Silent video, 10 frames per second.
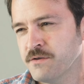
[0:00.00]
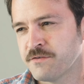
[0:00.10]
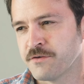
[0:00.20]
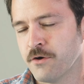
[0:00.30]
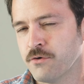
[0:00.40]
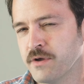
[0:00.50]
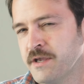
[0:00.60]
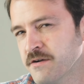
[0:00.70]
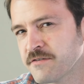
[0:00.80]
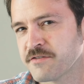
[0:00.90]
So
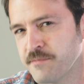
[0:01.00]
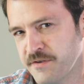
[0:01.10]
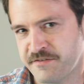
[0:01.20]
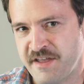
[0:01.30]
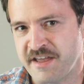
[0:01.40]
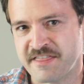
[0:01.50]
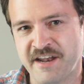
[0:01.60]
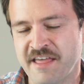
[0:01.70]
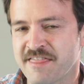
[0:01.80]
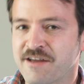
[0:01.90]
here's the mistake that
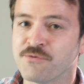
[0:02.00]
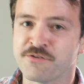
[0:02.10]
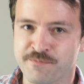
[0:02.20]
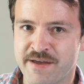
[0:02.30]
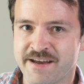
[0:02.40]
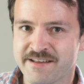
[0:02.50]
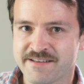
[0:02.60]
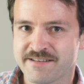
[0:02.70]
I think was made.